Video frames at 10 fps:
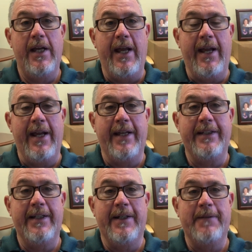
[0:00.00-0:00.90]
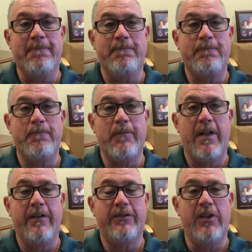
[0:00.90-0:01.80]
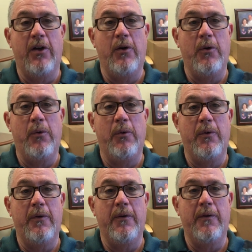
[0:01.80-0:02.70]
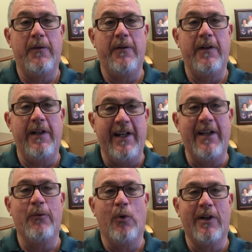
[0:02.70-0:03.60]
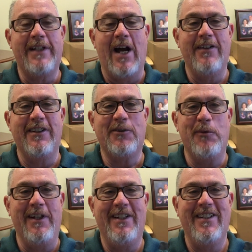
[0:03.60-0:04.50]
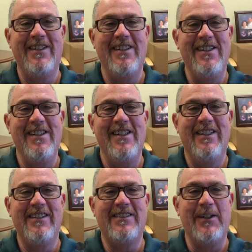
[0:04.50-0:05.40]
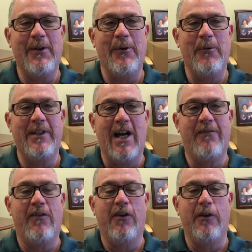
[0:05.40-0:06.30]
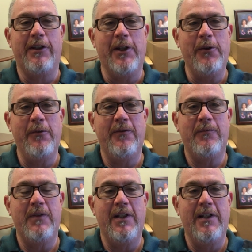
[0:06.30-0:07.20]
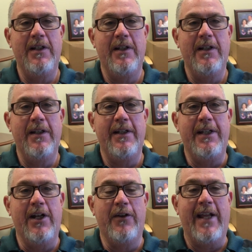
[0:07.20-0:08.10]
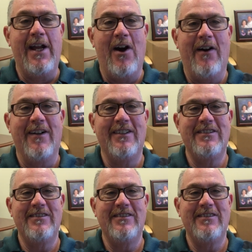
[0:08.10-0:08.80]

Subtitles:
and so it worked out this week. So without further ado, here they are.